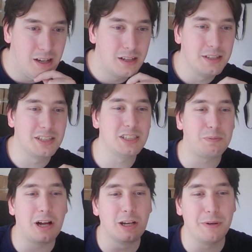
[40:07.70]
This has
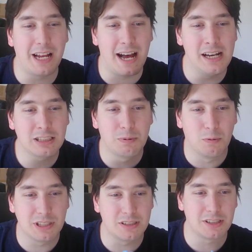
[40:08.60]
probably been asked, but
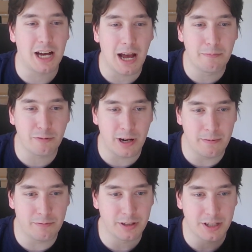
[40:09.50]
what's the time
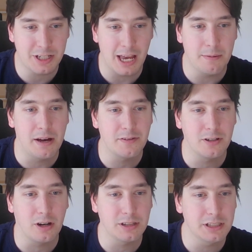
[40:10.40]
frame for this game after
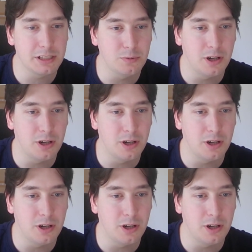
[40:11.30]
Dark DD?